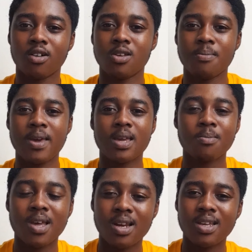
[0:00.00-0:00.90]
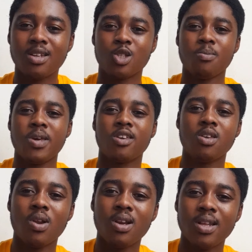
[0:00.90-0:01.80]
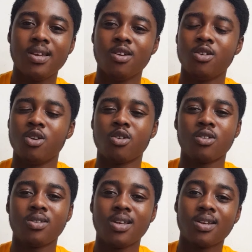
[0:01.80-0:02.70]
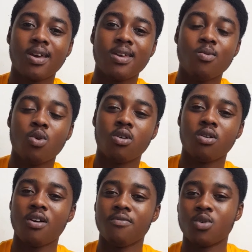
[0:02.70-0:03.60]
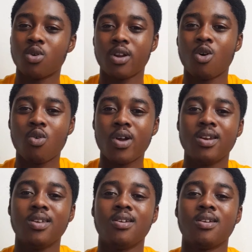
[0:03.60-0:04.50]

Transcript: to make me a leader, to make you a leader, do you not think that he wouldn't have done it already?